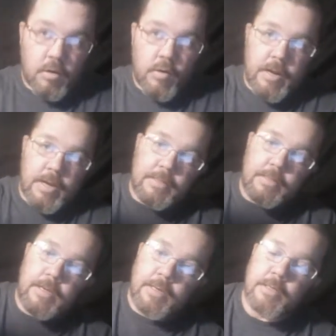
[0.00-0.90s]
Go
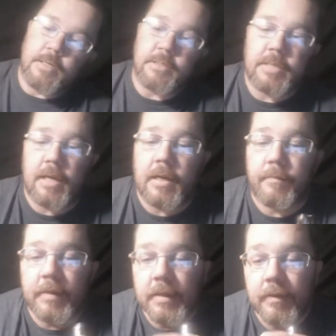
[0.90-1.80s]
ahead, and it does
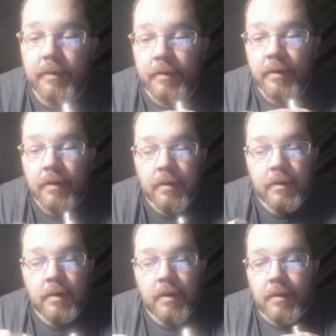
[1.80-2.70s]
have the
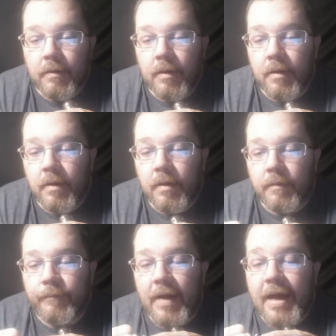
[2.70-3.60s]

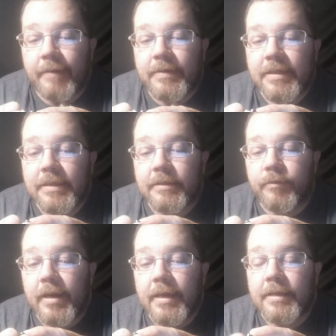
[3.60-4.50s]

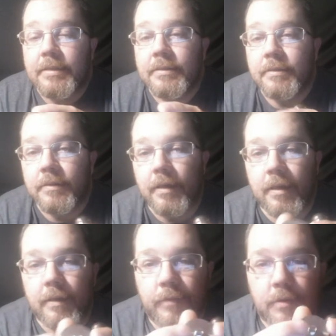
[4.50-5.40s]
510 threading,
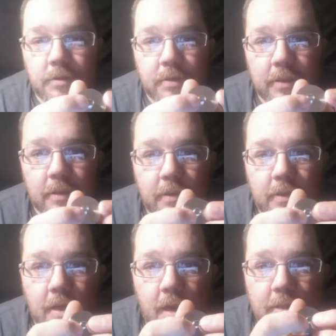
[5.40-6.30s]
and if you can see,
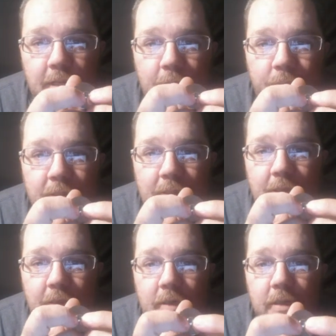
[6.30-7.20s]
your contact
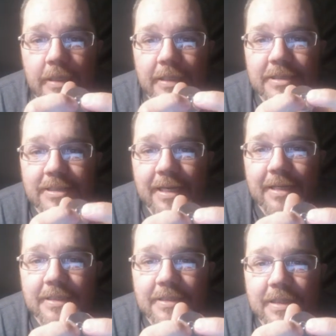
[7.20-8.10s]
pin down here is
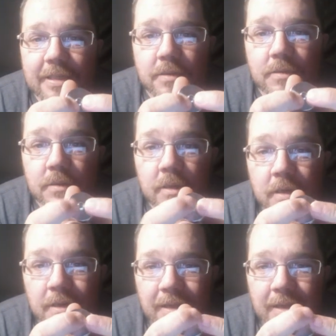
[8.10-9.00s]
stainless steel.
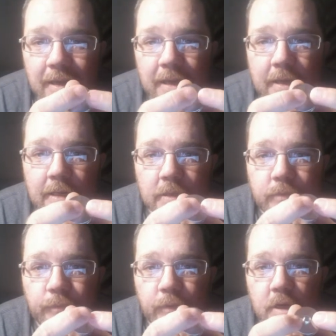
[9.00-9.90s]
It
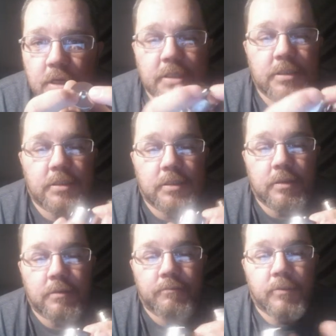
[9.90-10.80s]
is
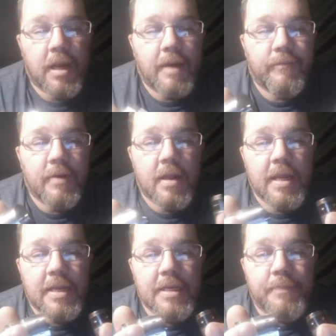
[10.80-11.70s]
flush, but I've
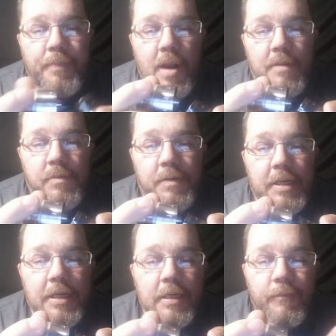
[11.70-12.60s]
not had any
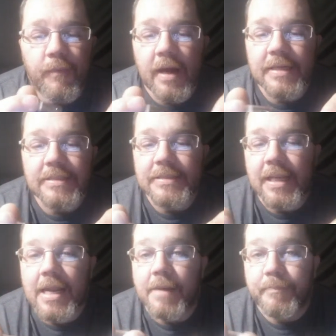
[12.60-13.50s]
problems on any devices
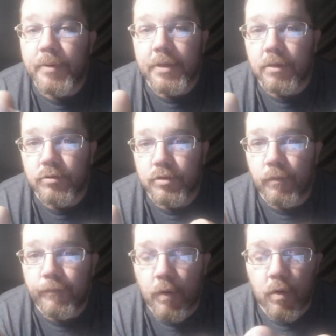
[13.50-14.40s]
that I've put it on
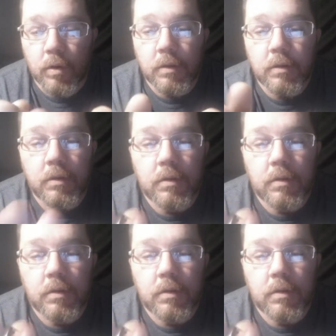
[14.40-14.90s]
so far.